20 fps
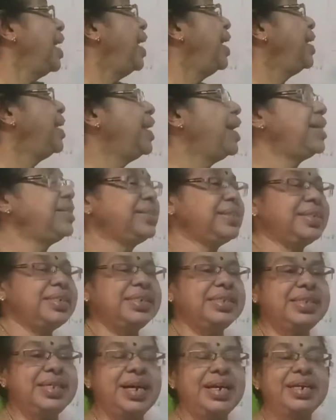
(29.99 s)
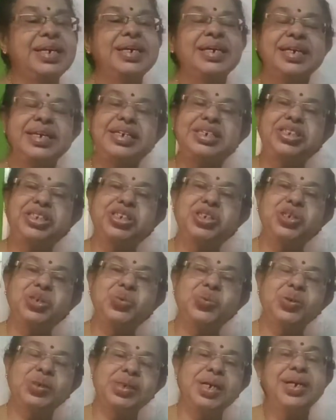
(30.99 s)
and last is that
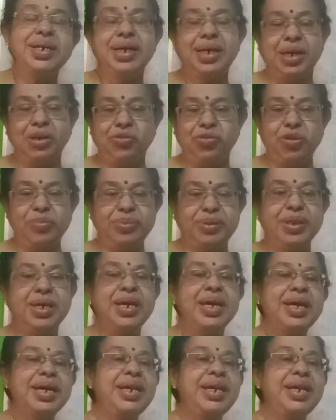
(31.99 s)
institution reforms.